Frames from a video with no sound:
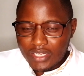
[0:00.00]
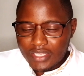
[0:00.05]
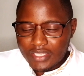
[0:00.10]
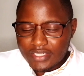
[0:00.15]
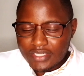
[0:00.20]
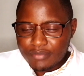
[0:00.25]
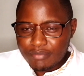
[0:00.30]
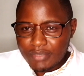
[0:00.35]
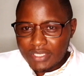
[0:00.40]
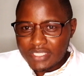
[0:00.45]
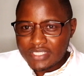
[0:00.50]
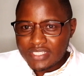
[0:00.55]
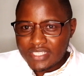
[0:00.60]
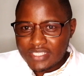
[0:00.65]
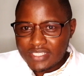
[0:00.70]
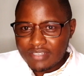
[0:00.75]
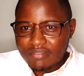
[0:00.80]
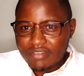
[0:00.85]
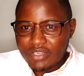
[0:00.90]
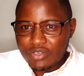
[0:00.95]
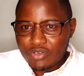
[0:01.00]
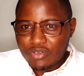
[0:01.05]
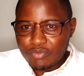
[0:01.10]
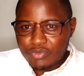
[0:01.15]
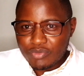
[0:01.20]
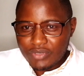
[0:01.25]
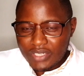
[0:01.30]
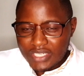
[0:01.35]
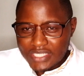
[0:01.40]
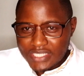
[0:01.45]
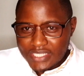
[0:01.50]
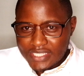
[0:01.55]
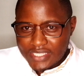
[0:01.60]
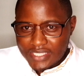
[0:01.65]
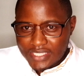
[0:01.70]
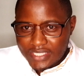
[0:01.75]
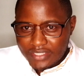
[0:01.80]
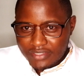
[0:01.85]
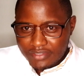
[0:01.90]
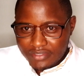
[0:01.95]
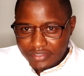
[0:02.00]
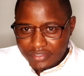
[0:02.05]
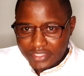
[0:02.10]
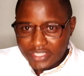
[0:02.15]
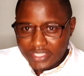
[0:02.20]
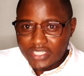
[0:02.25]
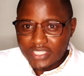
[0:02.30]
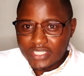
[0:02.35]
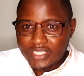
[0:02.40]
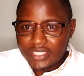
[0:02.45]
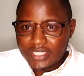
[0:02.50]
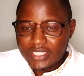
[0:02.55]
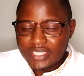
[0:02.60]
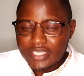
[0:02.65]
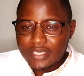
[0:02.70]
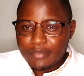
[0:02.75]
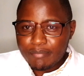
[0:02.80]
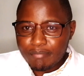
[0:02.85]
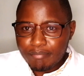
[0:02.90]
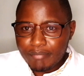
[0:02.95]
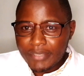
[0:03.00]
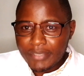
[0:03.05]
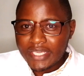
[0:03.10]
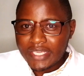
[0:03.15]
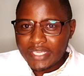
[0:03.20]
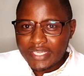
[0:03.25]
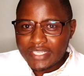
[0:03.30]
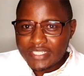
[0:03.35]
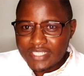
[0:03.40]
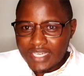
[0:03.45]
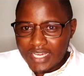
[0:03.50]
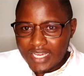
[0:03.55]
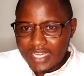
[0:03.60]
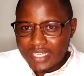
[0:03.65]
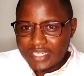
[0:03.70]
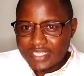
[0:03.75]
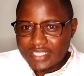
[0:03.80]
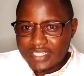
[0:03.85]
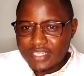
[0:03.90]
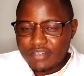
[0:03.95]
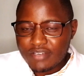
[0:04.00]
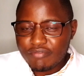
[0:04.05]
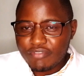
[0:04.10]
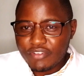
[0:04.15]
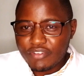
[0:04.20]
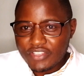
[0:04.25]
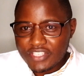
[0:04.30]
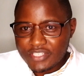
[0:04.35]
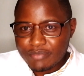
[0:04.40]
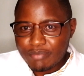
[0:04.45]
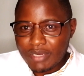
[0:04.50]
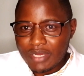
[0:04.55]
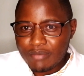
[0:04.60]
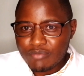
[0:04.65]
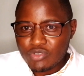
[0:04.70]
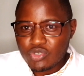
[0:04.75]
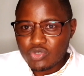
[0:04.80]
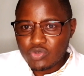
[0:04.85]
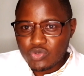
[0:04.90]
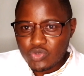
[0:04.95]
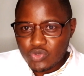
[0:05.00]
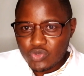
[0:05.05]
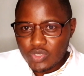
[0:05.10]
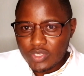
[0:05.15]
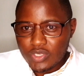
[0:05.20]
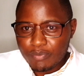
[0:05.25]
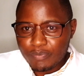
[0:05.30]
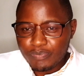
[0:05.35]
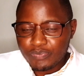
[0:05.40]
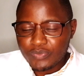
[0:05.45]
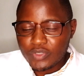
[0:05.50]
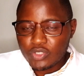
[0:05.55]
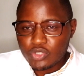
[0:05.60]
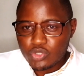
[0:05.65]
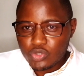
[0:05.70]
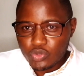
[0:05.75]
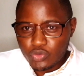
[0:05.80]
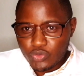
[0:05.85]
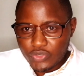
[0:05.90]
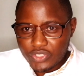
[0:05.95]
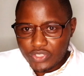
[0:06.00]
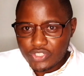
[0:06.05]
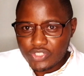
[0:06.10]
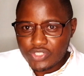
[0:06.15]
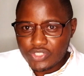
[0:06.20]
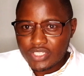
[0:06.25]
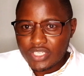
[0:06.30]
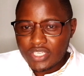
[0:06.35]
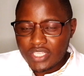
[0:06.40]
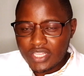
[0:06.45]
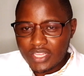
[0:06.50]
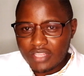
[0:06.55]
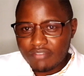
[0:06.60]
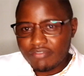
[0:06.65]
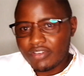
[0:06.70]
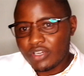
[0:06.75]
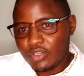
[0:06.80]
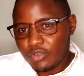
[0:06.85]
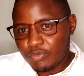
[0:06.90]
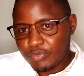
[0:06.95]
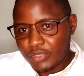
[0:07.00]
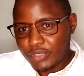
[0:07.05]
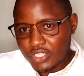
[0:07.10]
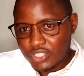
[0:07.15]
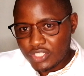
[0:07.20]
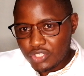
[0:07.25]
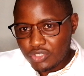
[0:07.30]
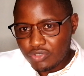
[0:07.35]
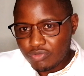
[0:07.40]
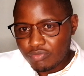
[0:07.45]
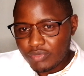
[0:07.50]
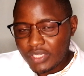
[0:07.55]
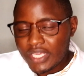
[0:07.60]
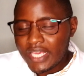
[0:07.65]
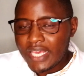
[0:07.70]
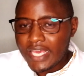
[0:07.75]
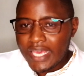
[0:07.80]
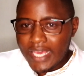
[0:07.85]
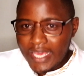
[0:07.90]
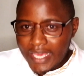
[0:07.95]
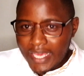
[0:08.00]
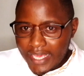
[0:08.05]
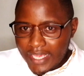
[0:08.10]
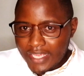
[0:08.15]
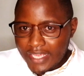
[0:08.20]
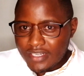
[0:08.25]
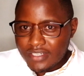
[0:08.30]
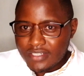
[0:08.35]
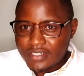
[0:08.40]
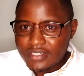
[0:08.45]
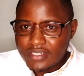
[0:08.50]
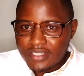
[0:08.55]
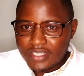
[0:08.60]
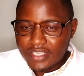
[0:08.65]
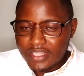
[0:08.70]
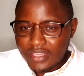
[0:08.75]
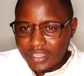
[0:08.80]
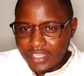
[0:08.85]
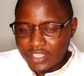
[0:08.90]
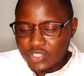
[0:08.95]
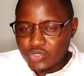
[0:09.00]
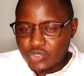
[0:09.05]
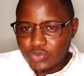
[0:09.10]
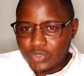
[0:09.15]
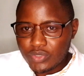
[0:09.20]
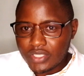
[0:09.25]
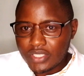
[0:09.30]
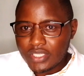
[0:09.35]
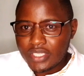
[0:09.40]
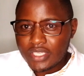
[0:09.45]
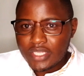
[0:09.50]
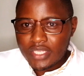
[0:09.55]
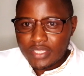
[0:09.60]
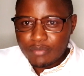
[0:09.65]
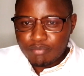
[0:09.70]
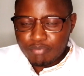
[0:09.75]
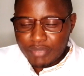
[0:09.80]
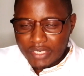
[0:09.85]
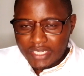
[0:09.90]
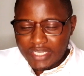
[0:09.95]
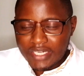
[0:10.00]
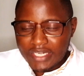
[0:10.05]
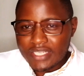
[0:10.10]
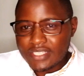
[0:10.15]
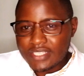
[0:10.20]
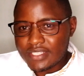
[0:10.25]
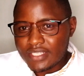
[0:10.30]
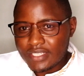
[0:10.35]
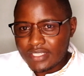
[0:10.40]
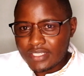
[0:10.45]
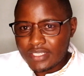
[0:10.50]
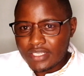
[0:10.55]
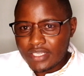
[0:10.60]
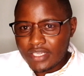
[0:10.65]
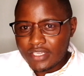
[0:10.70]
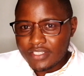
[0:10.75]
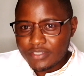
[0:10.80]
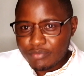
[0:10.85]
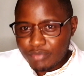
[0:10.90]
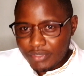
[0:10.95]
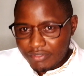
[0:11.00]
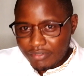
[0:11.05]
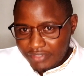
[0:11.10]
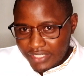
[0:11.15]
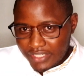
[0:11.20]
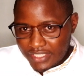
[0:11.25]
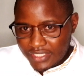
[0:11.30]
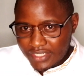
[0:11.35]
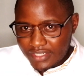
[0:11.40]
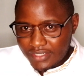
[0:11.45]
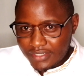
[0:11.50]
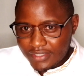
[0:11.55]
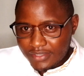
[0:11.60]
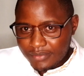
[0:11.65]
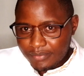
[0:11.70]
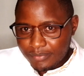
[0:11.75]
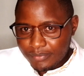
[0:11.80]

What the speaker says: it makes the cervical mucus thick, making it hard for the sperms to swim to reach the fallopian tube, and in that way, pregnancy is prevented.